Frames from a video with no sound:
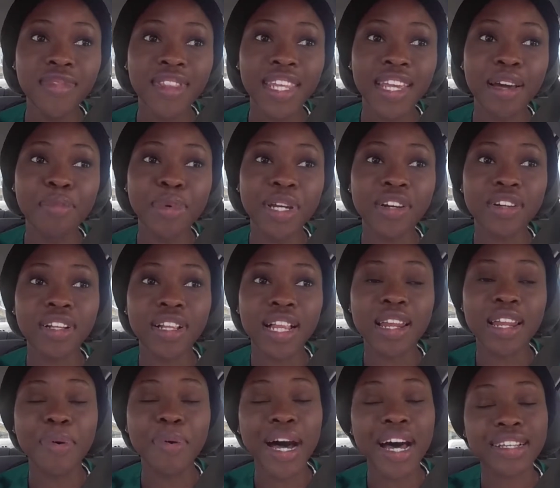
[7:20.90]
I'm hearing a
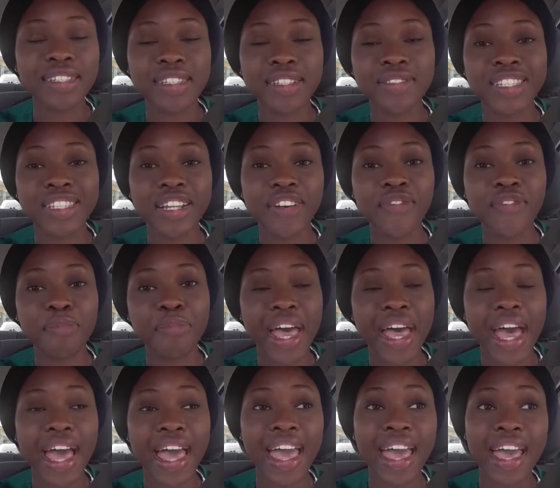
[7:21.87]
lot of positive stuff from
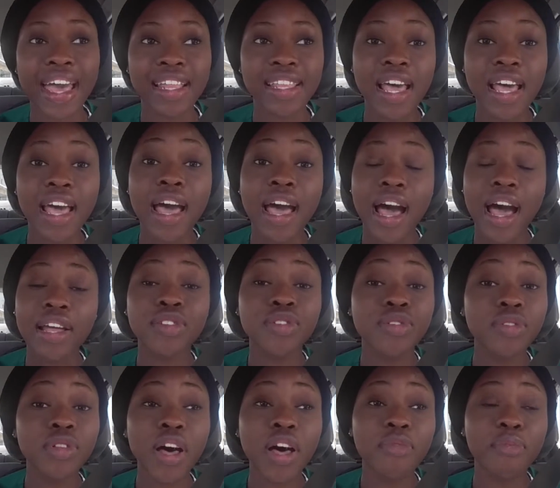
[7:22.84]
that end. I do
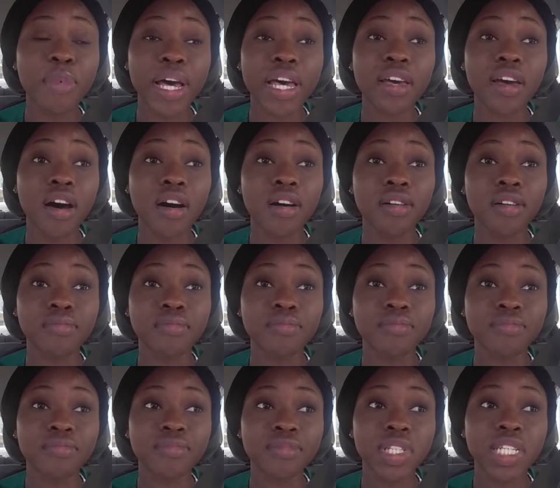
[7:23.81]
love
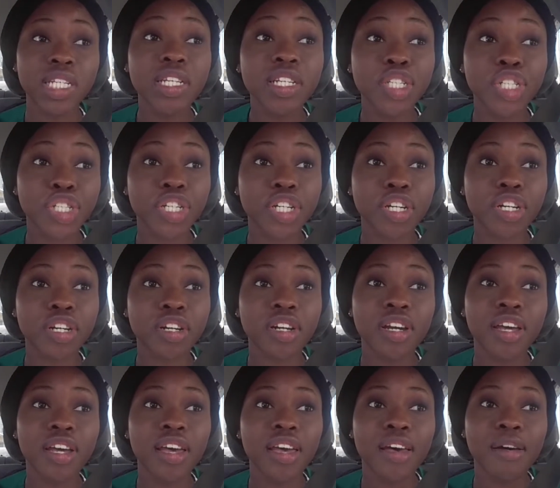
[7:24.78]
my teacher,
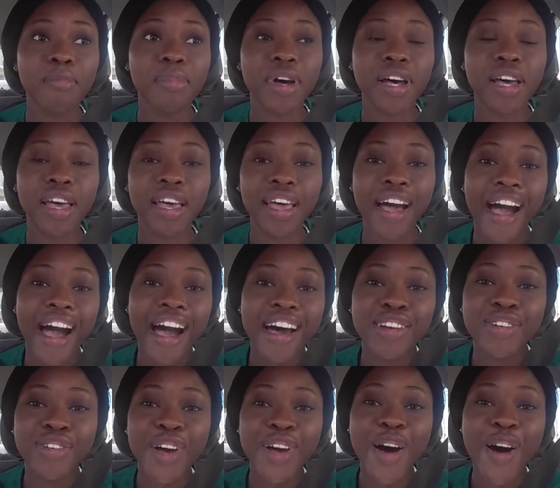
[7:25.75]
but I
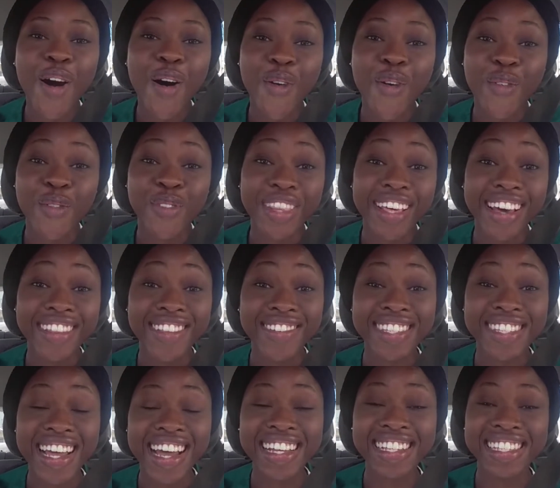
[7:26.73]
don't know, the other
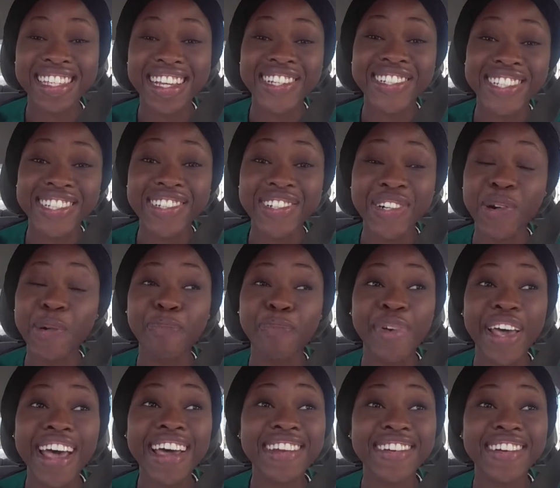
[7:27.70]
side sounds a little
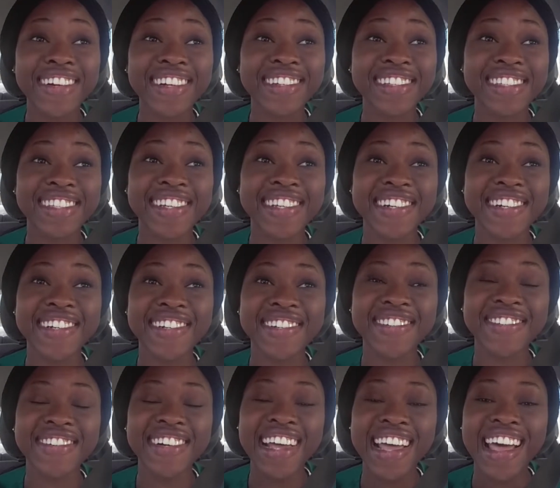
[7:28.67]
better,
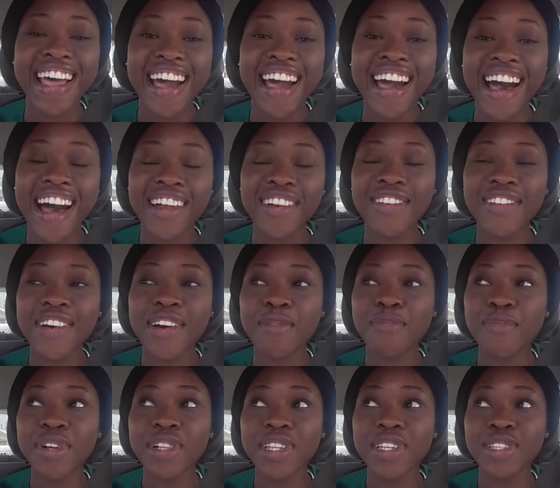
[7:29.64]
so I don't know,
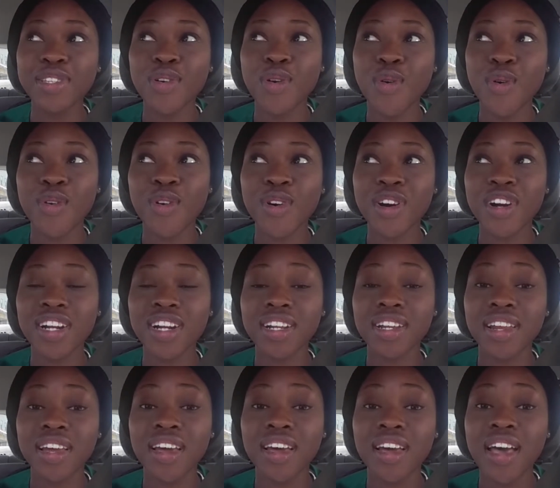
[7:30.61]
I'm really
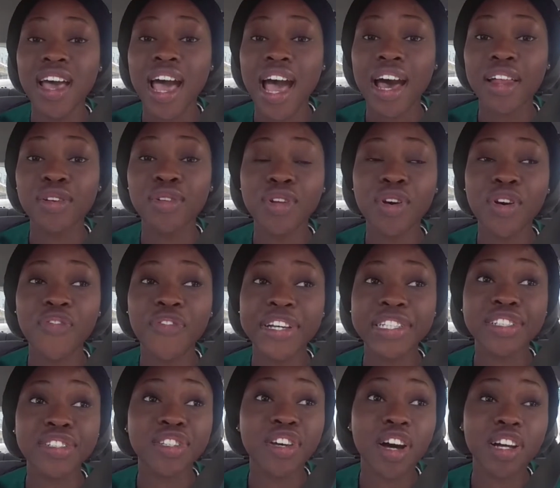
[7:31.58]
torn. I don't know if I
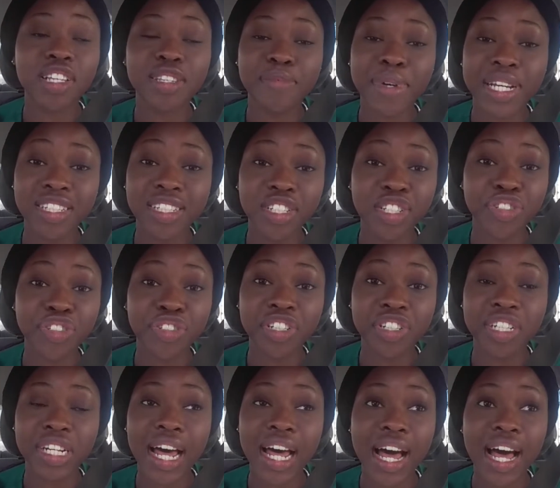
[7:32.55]
should talk to my teacher
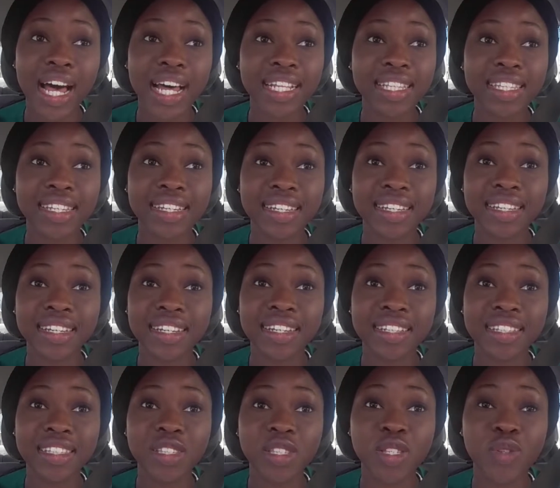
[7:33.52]
or not to
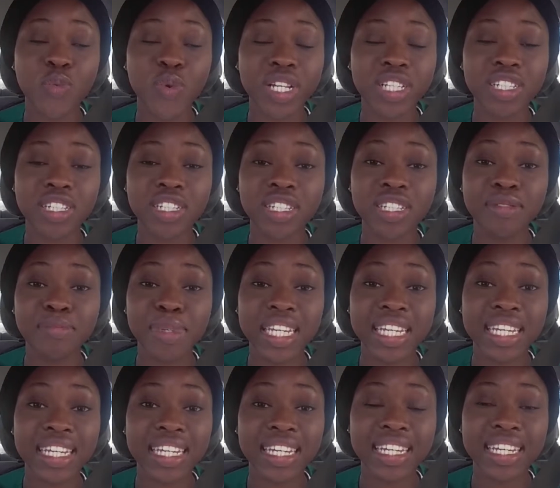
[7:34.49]
switch
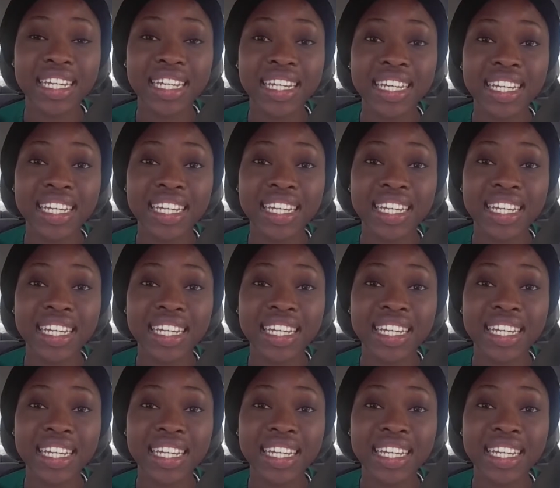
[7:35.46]
me,